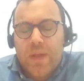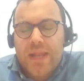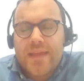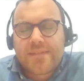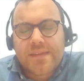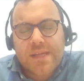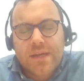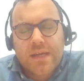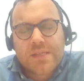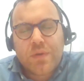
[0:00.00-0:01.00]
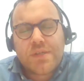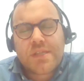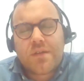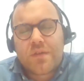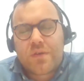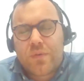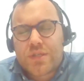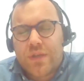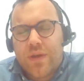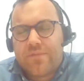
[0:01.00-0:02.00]
Liz, I suppose the
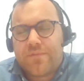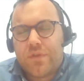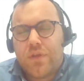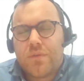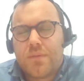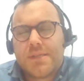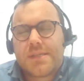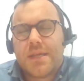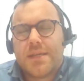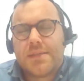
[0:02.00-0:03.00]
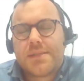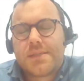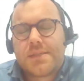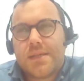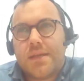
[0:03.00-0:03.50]
question I have for you is